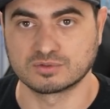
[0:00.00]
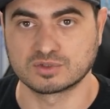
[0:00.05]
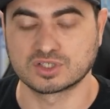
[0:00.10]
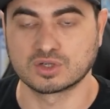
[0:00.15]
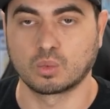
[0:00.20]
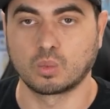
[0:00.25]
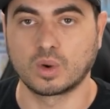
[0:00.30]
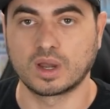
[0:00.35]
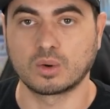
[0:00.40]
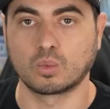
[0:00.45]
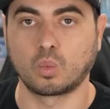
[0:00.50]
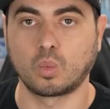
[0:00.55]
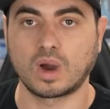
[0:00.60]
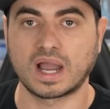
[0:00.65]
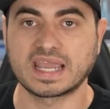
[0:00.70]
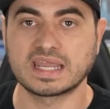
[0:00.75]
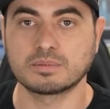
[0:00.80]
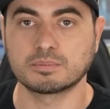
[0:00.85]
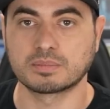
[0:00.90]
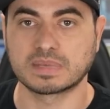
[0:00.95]
So what
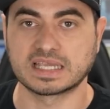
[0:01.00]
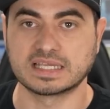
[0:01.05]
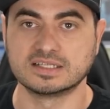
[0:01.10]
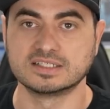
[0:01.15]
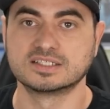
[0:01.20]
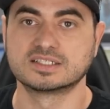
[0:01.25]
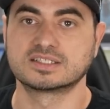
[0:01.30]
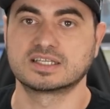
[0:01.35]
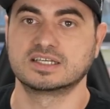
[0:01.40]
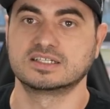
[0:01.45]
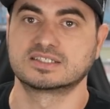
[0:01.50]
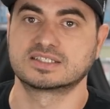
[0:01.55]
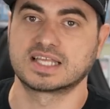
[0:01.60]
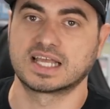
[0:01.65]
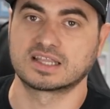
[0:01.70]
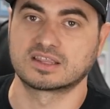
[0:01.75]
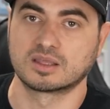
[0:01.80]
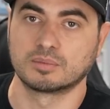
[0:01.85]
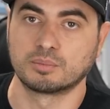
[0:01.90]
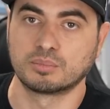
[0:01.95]
white means is
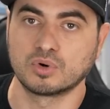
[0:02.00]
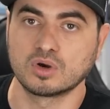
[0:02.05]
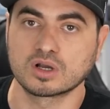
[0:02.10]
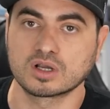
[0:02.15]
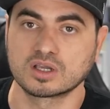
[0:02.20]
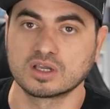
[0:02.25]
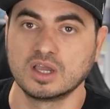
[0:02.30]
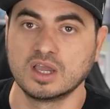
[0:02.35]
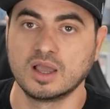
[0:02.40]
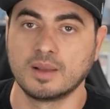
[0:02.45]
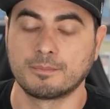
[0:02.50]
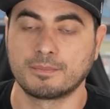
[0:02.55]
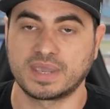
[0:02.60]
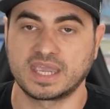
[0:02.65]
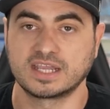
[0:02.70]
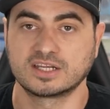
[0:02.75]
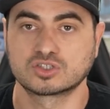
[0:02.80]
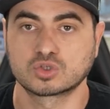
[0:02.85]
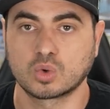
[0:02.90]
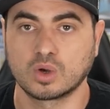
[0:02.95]
that the book
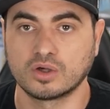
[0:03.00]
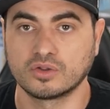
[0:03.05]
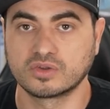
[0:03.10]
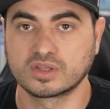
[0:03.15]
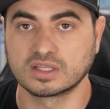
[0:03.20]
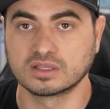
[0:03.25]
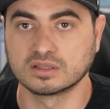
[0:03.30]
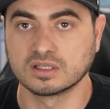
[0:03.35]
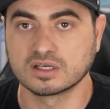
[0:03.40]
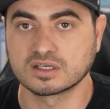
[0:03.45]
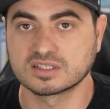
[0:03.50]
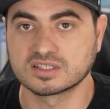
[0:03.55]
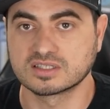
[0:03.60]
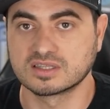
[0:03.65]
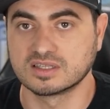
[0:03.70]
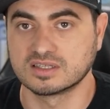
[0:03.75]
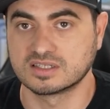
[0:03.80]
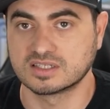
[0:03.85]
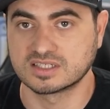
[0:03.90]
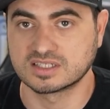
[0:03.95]
page quality looks
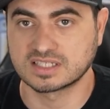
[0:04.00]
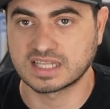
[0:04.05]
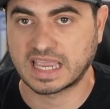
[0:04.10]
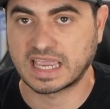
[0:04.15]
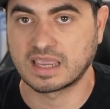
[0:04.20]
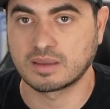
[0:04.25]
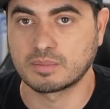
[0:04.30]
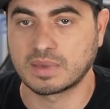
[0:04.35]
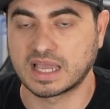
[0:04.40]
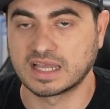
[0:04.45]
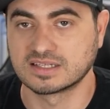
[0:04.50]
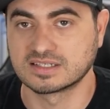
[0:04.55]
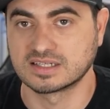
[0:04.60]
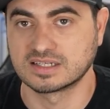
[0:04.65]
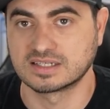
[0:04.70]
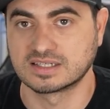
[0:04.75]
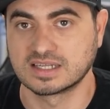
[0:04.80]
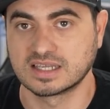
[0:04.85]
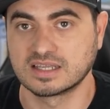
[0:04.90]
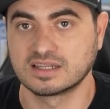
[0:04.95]
the same as
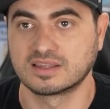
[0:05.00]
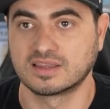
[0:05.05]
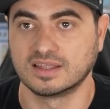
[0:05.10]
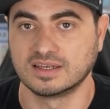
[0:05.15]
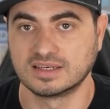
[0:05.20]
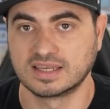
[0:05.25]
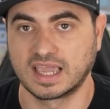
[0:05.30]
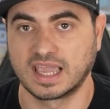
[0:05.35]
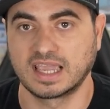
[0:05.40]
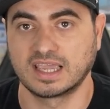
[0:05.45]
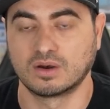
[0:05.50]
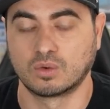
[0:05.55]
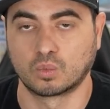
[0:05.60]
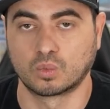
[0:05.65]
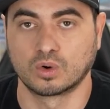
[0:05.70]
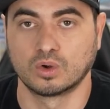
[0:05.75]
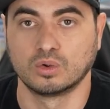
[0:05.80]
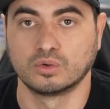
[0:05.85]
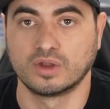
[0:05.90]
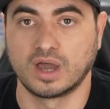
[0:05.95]
it did the day it
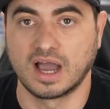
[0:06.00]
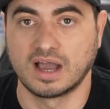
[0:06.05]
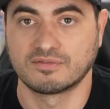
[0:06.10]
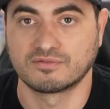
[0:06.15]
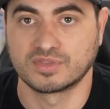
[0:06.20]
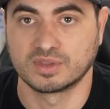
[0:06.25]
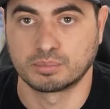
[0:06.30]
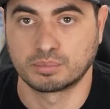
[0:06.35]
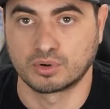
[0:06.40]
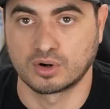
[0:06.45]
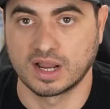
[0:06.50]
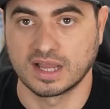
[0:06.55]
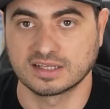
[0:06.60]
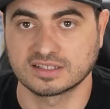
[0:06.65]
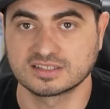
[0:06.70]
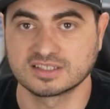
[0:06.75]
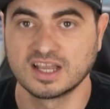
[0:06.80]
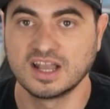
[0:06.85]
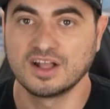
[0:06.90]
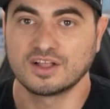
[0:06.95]
rolled off the
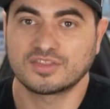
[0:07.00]
press.